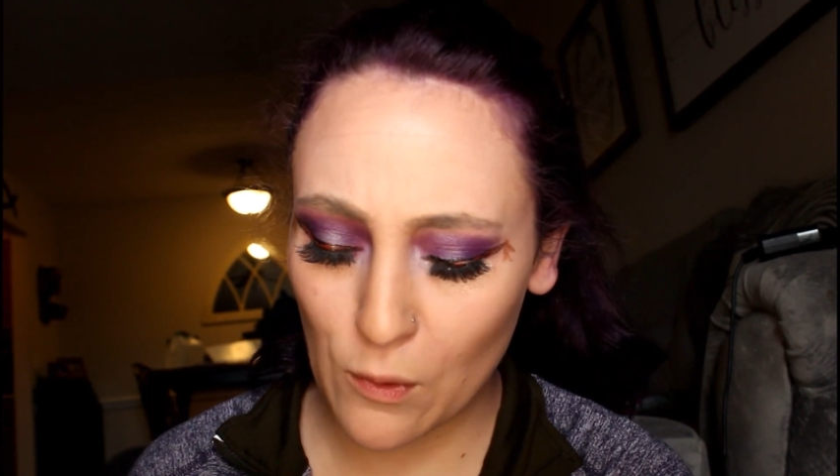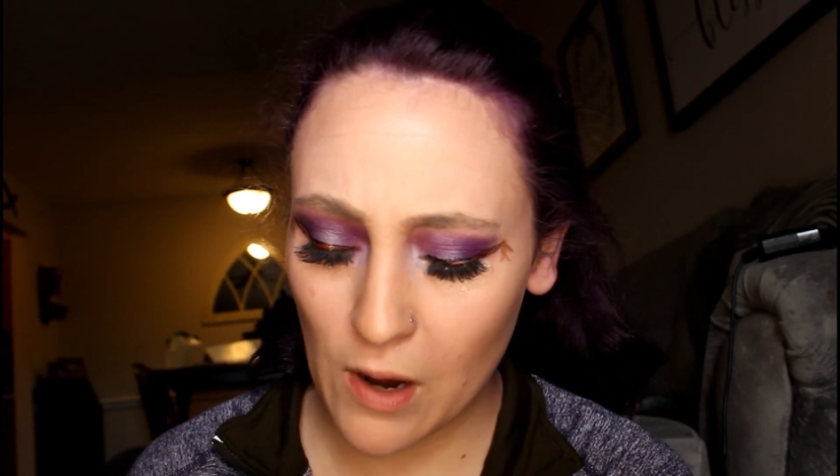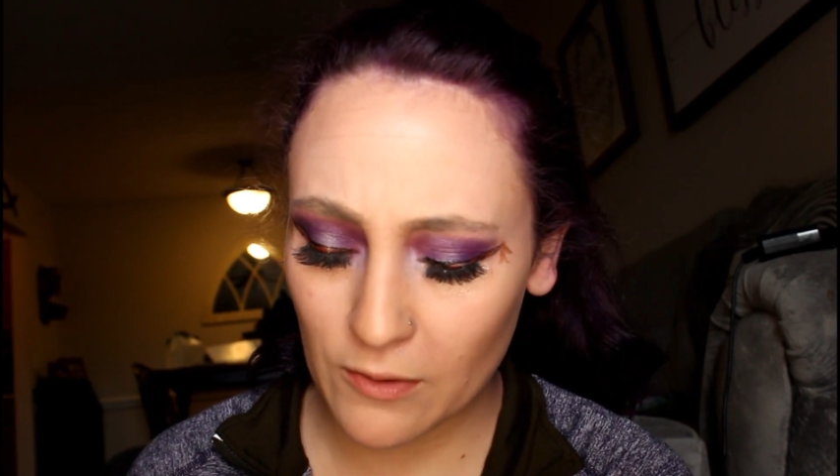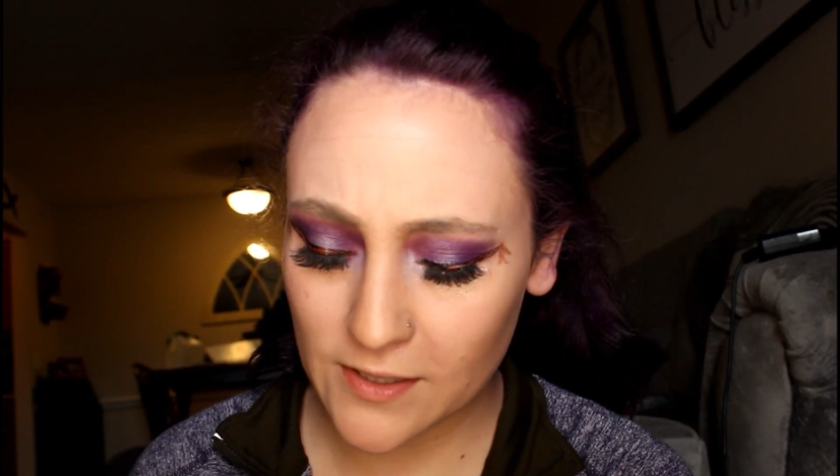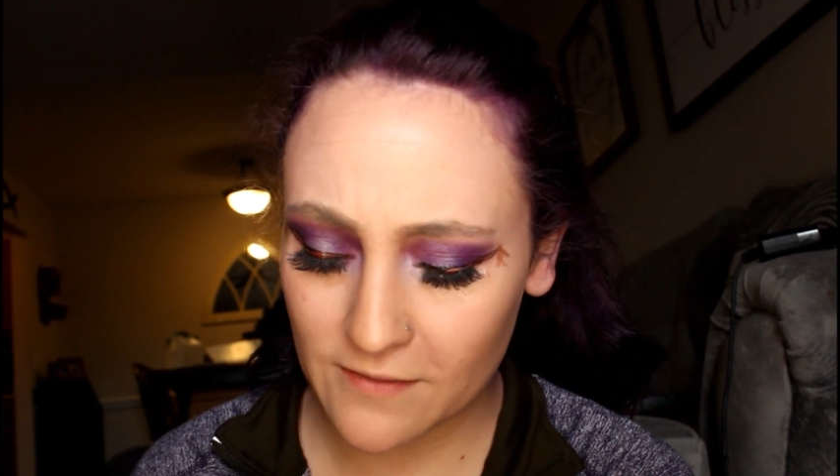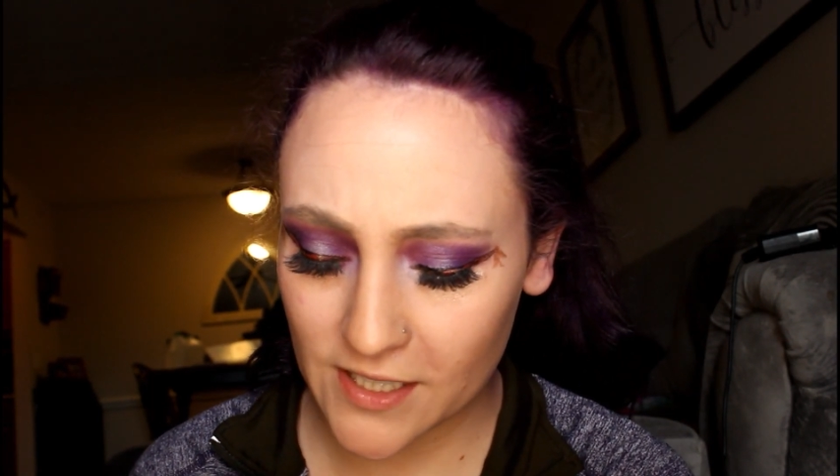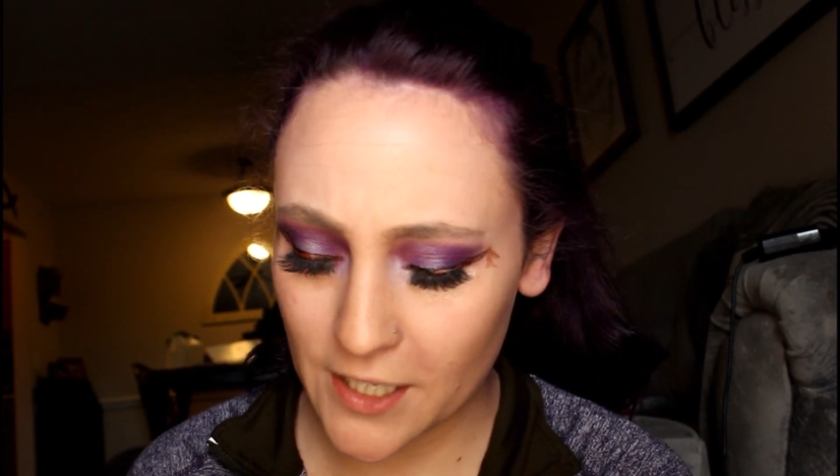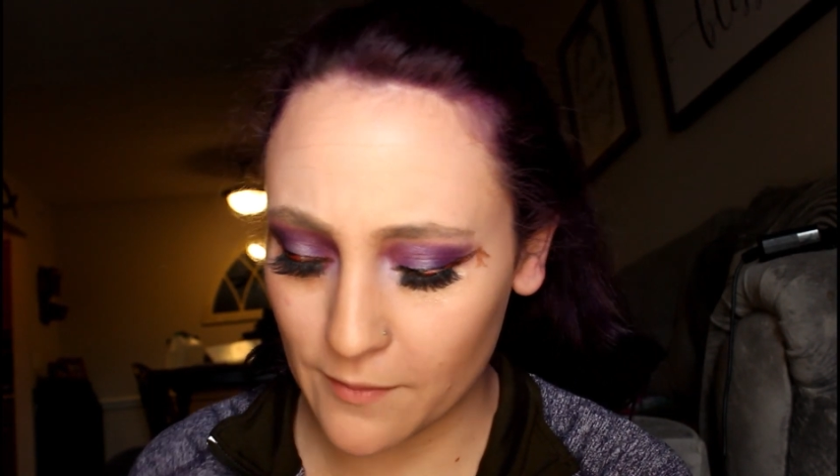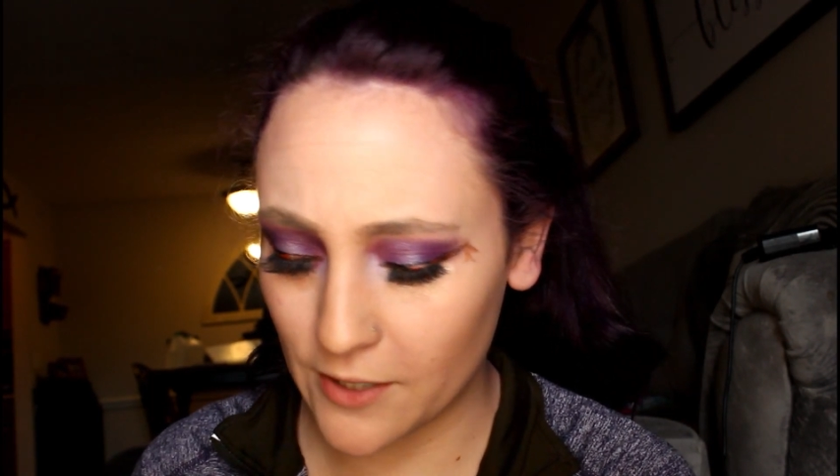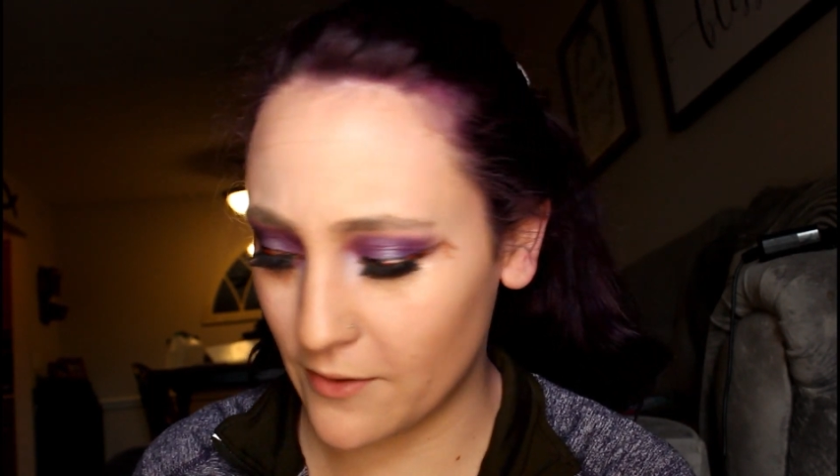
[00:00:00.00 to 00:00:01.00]
What would a
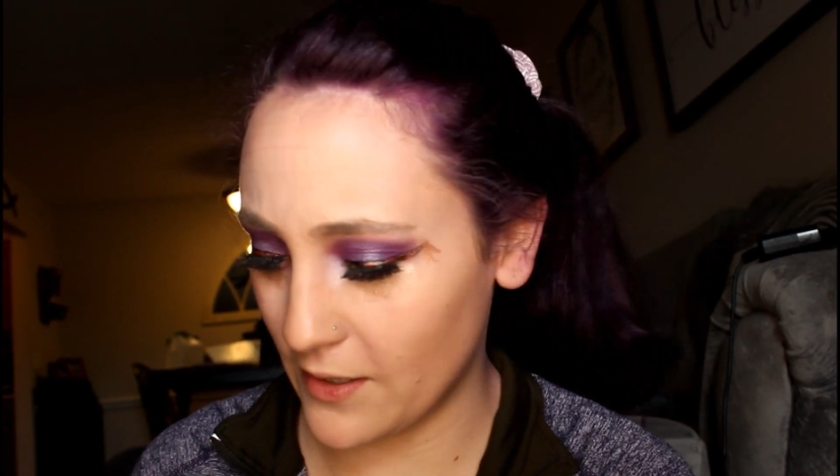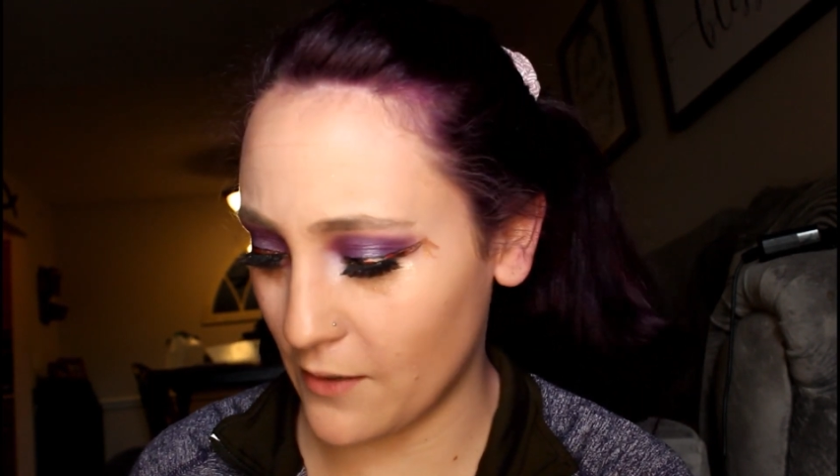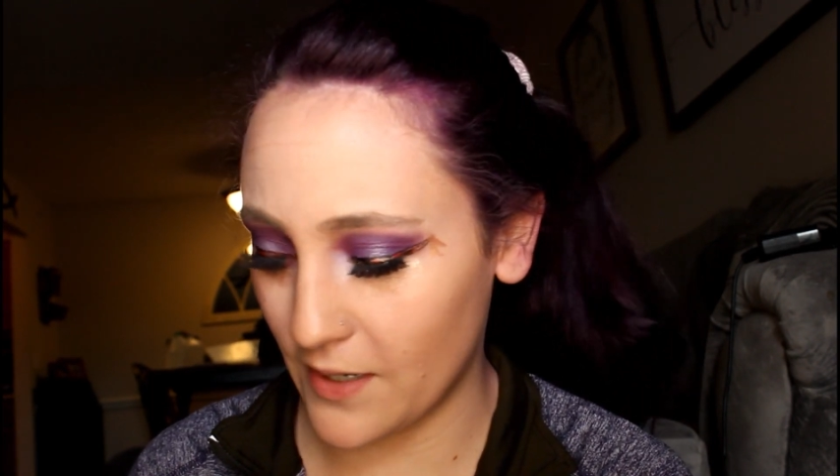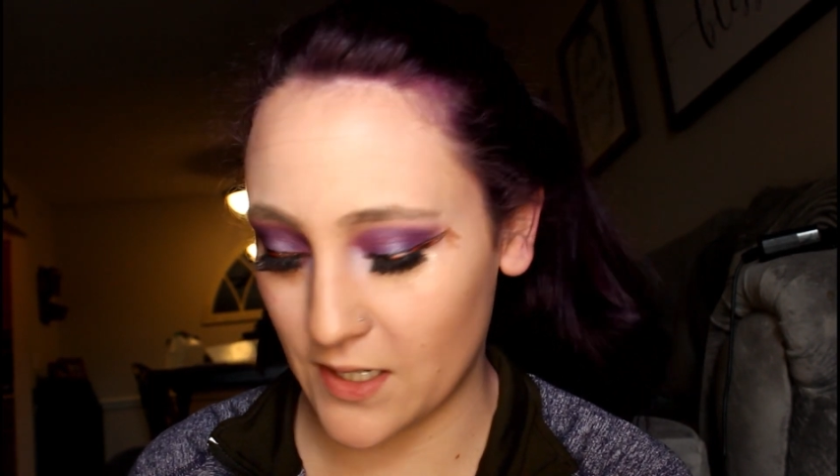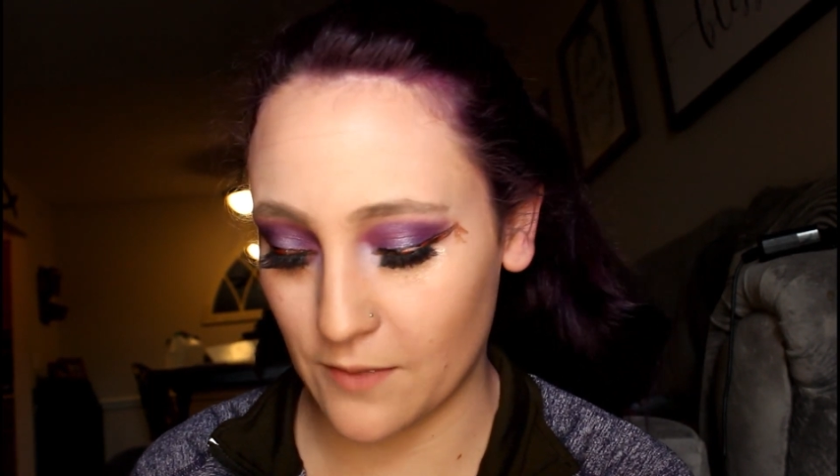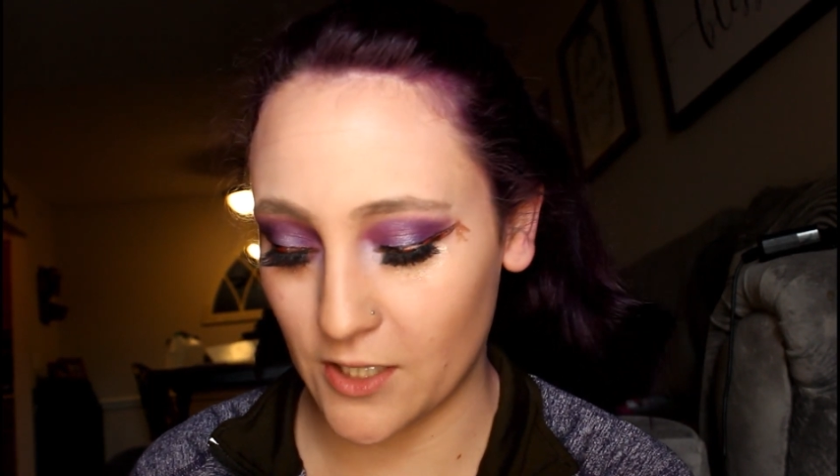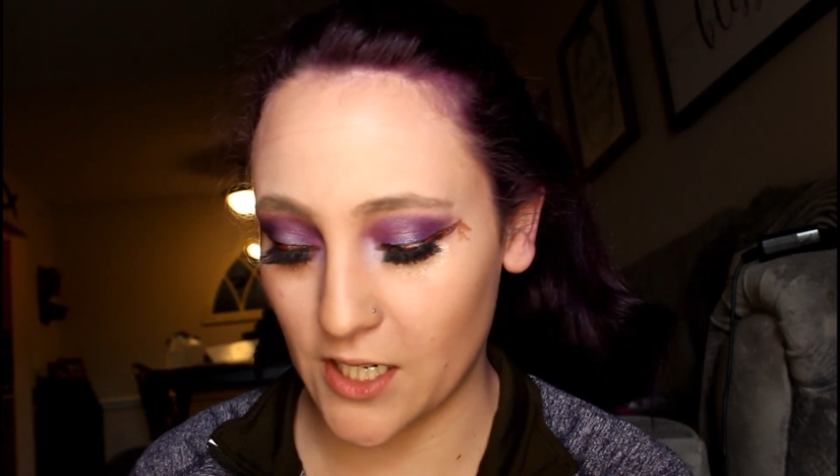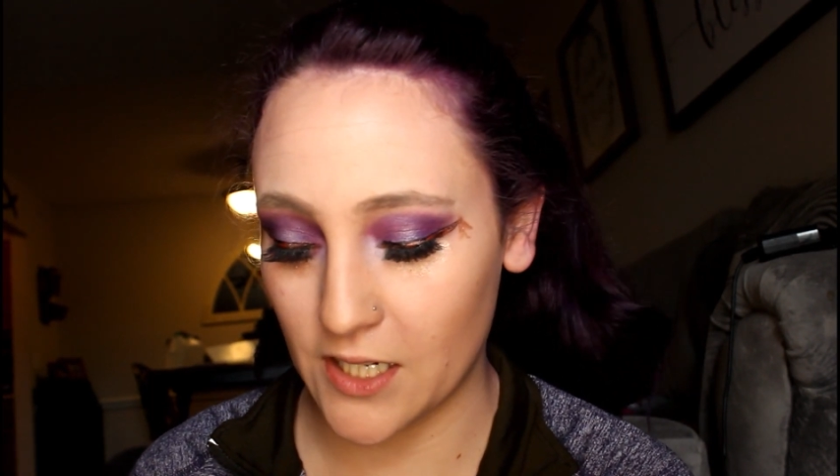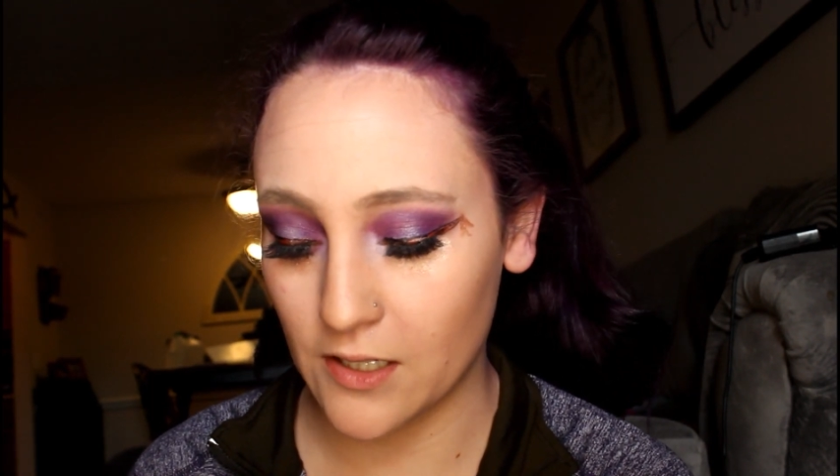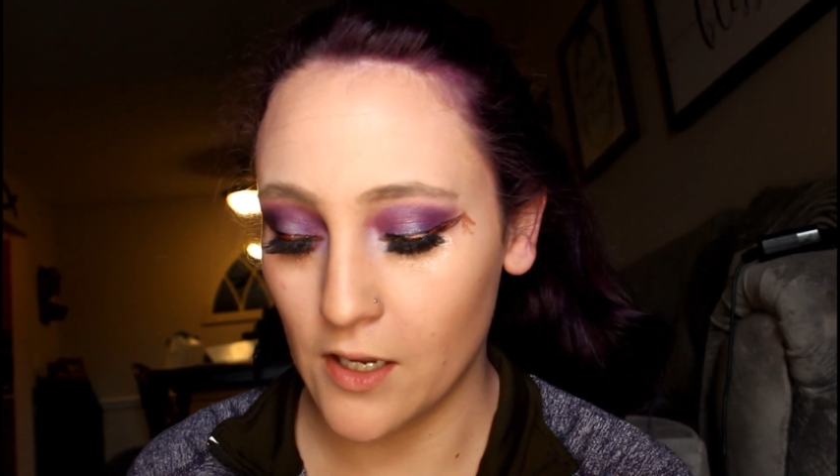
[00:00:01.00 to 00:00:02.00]
video be without my camera
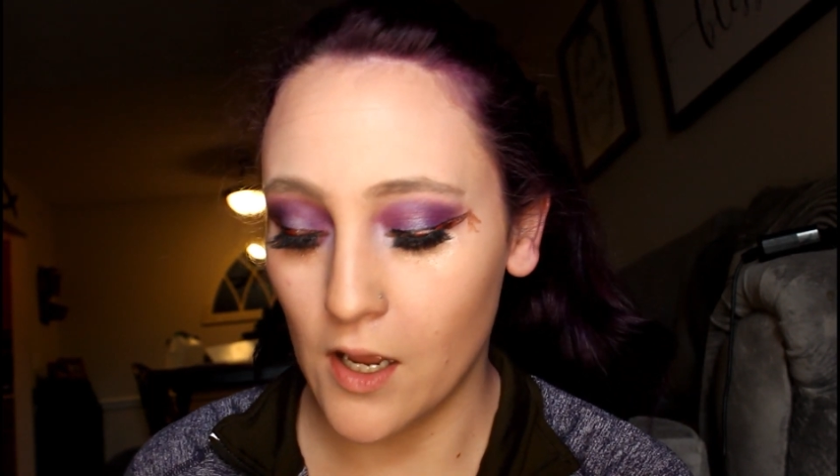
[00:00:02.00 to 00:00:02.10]
dying?